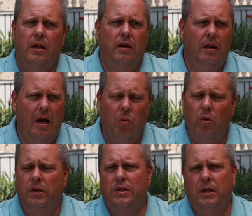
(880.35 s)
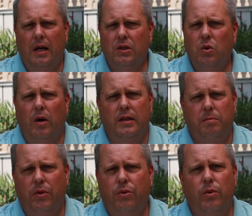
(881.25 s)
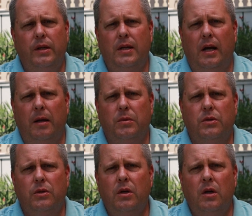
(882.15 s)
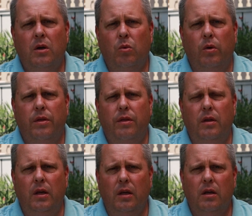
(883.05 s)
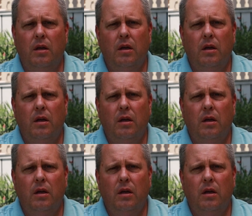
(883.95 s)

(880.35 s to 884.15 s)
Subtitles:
Not once, not twice, but 3 times with the